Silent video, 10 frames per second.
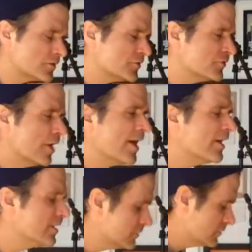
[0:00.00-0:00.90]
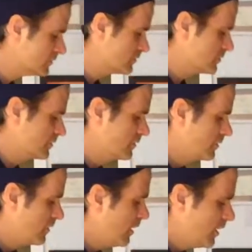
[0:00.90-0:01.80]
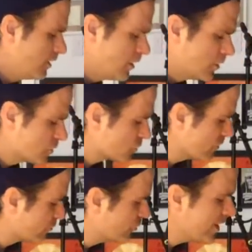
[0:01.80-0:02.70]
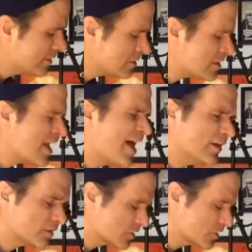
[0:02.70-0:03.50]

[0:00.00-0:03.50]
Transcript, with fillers: to end, so I'm reading that